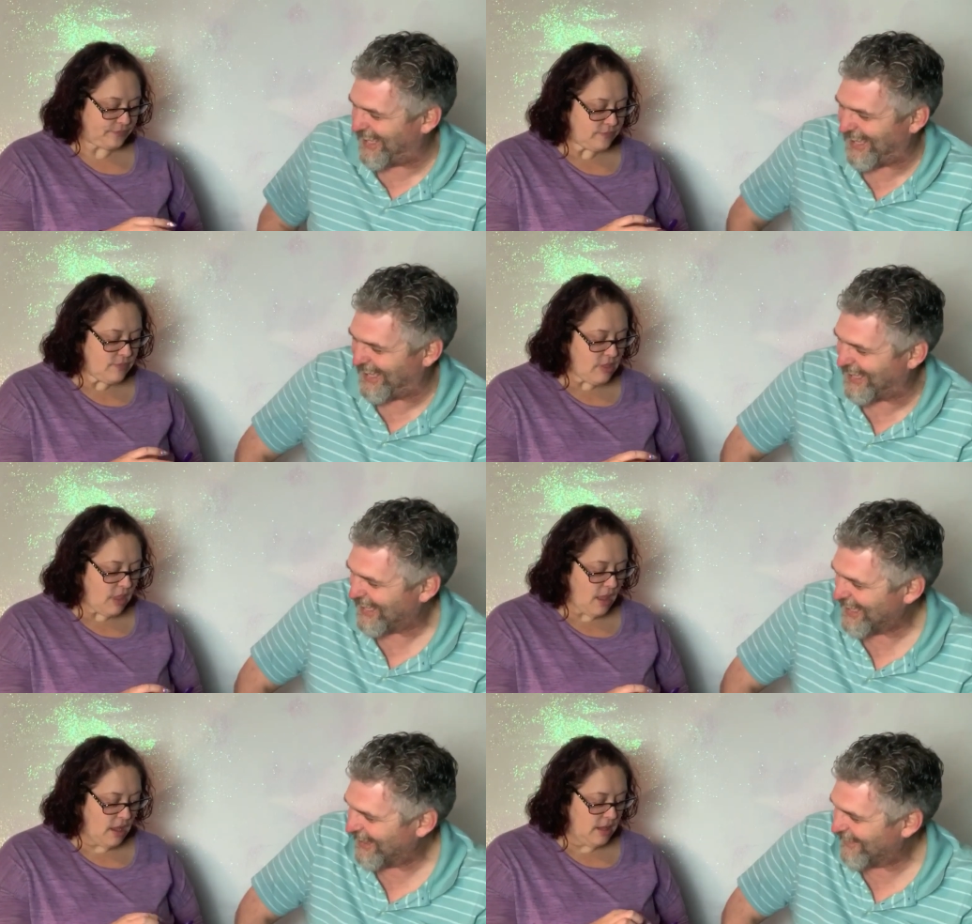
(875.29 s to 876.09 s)
Speaker 1: no.
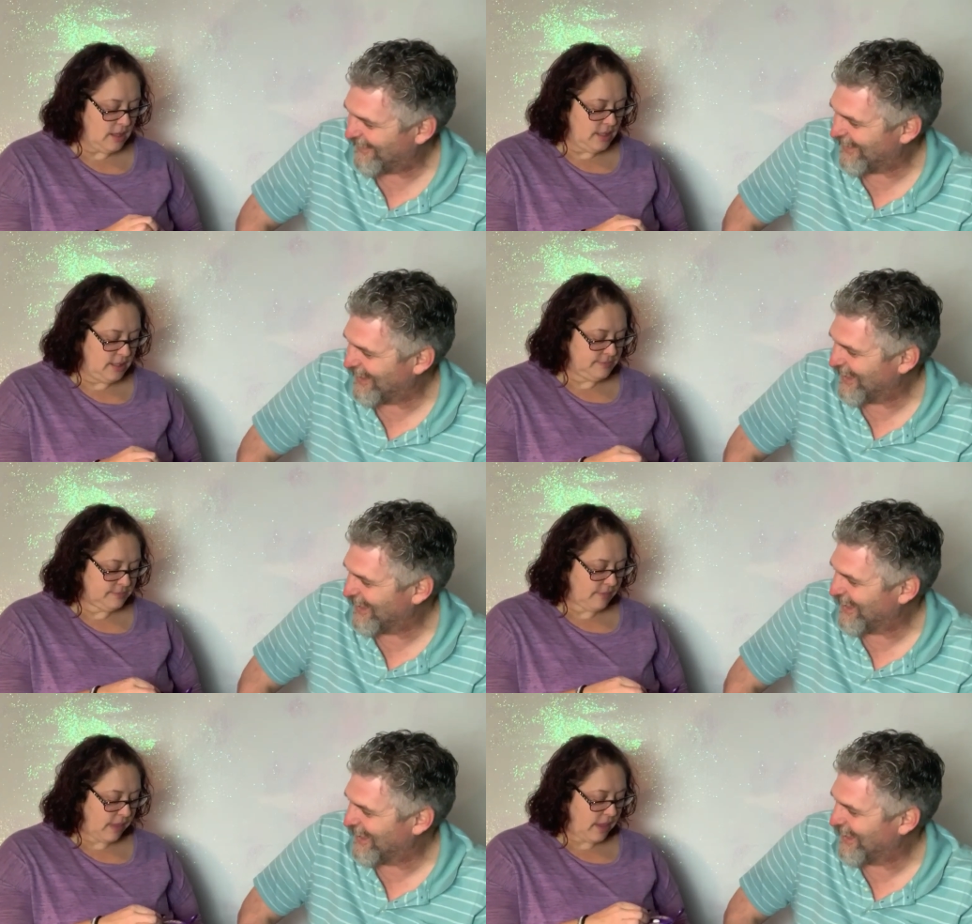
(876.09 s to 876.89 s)

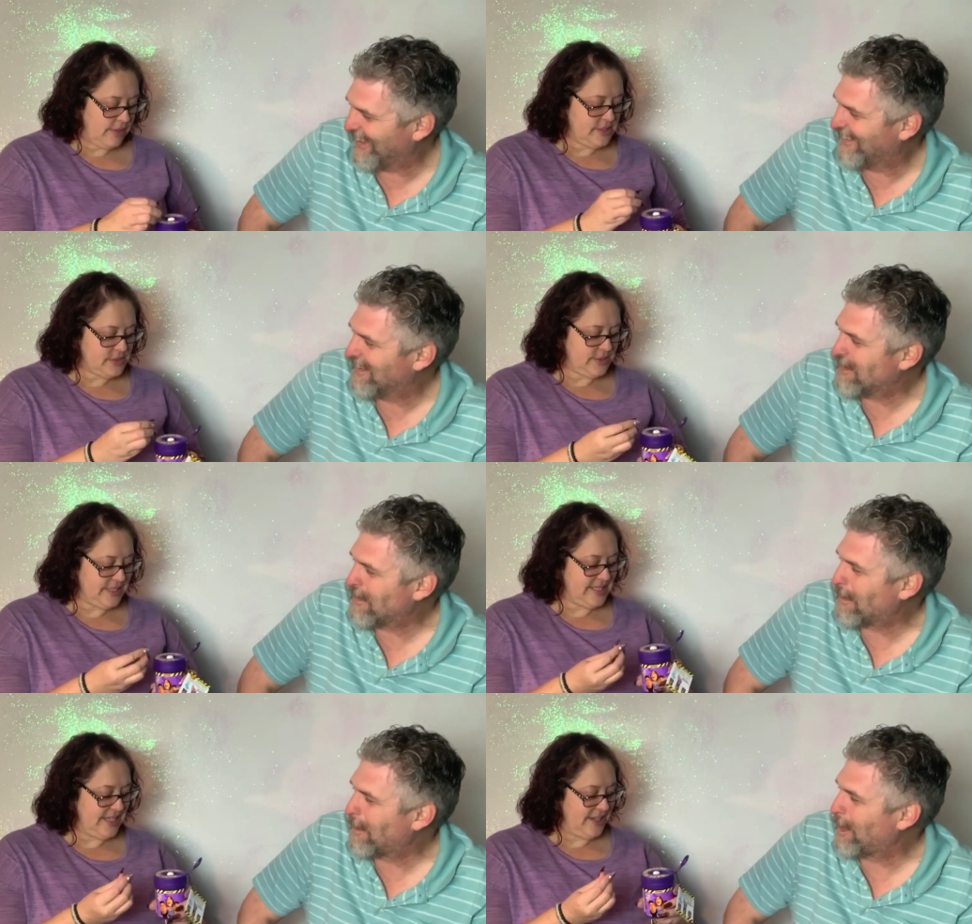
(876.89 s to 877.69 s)
This one
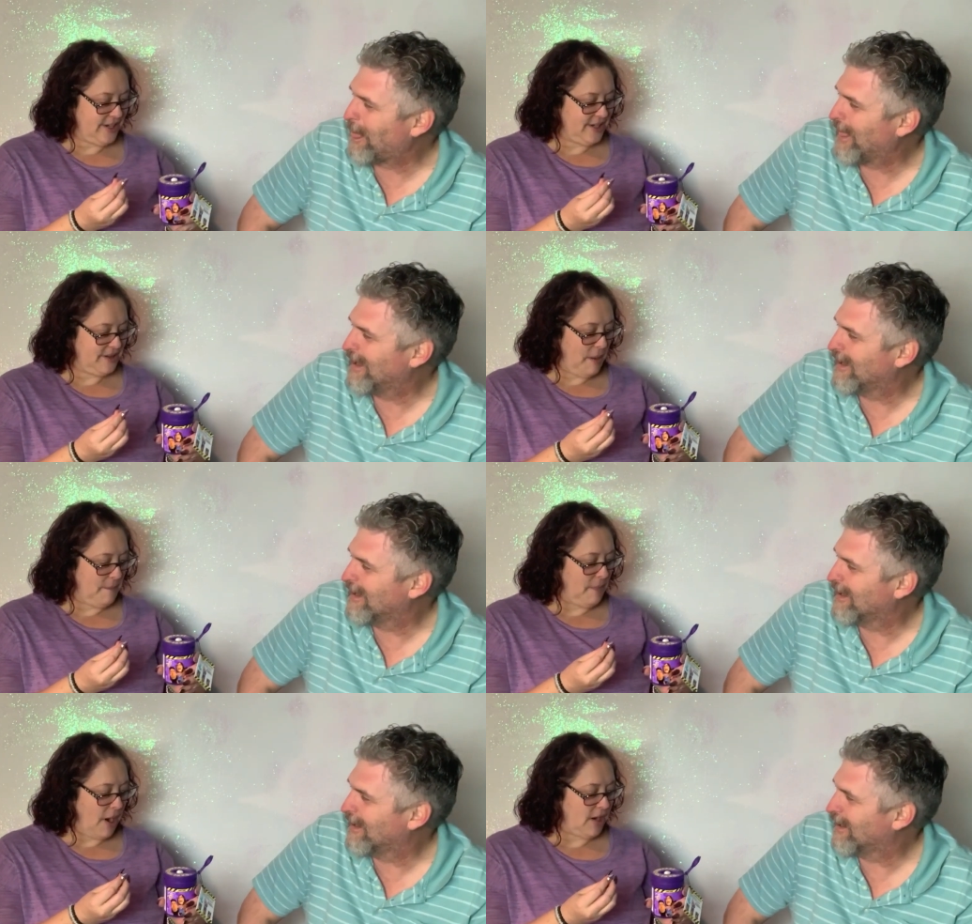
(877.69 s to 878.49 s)
is either
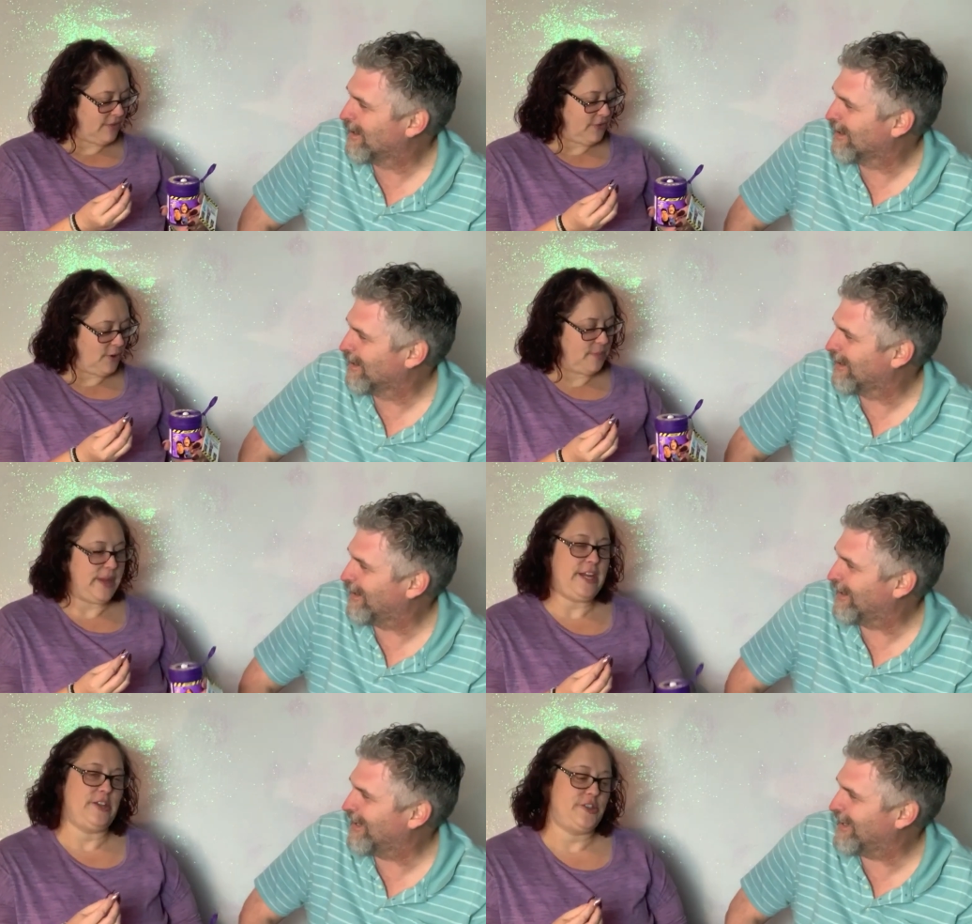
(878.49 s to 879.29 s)
barf or
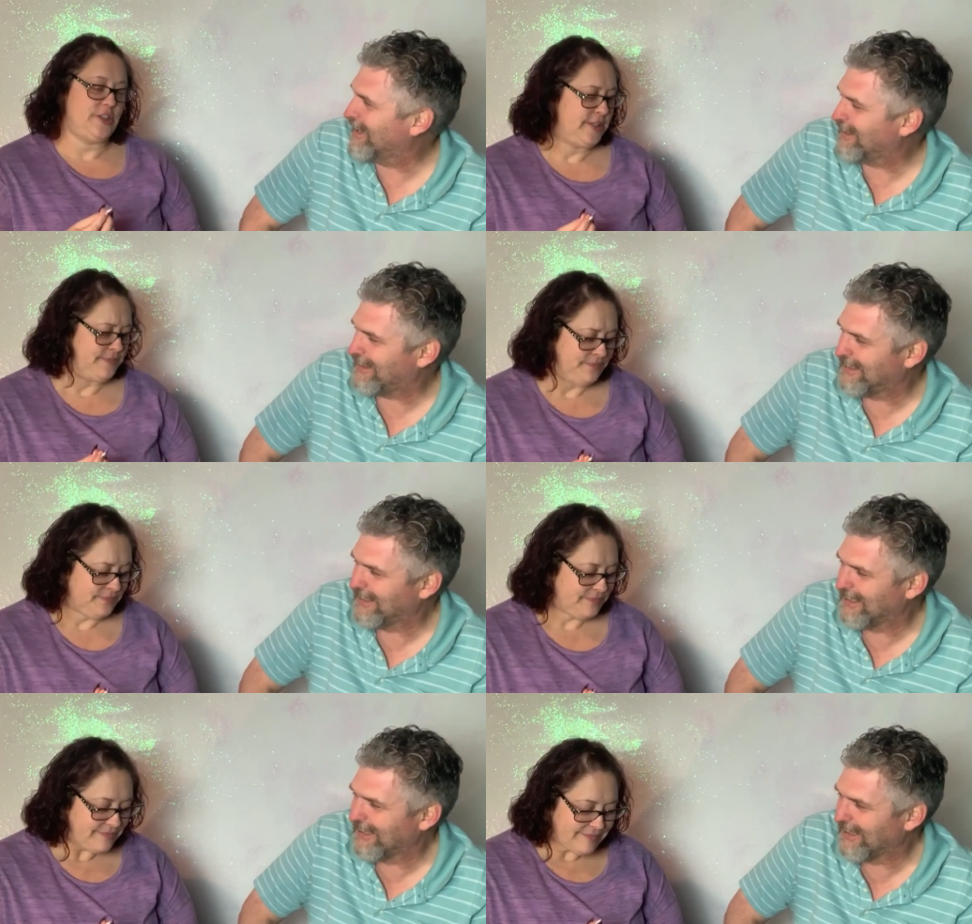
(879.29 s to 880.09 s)
peach.
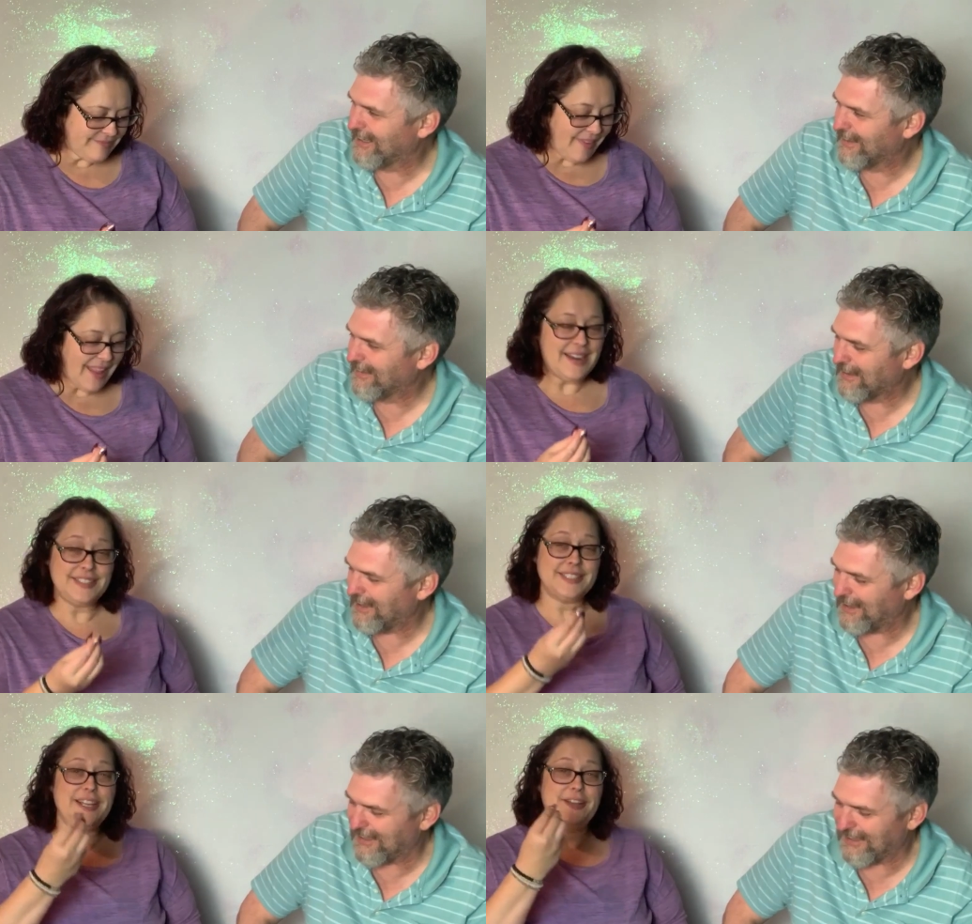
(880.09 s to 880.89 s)
And
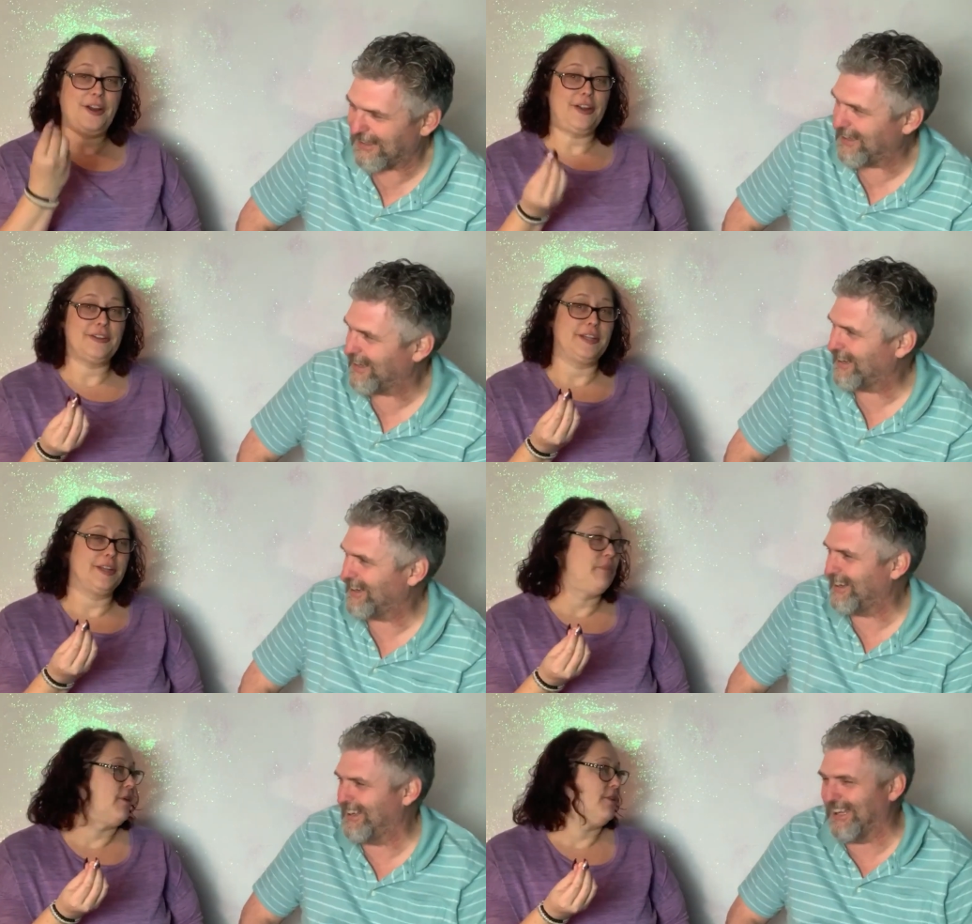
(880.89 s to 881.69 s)
it's like garlic
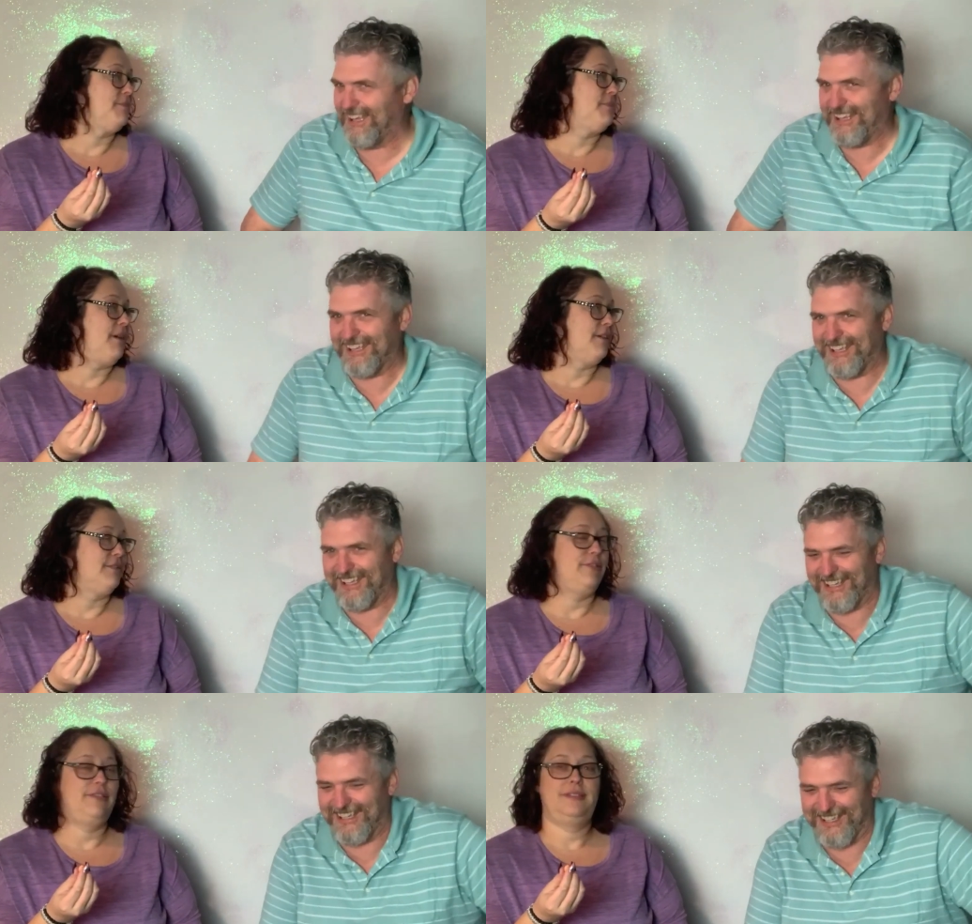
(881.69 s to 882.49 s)
barf.